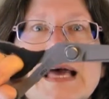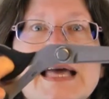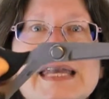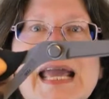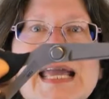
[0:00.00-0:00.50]

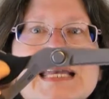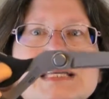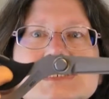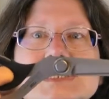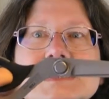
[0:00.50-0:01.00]
An
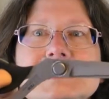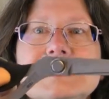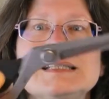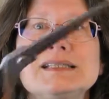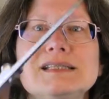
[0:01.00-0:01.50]
8-inch is
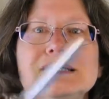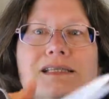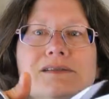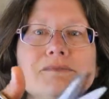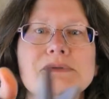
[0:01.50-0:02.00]
a
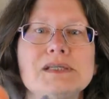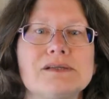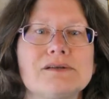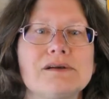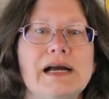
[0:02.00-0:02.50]
little
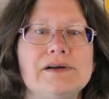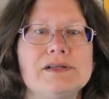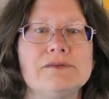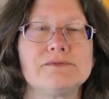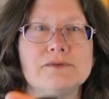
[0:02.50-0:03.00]
bit
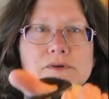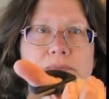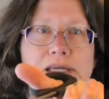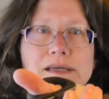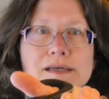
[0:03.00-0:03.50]
crowded for
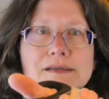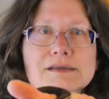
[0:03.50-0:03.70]
me.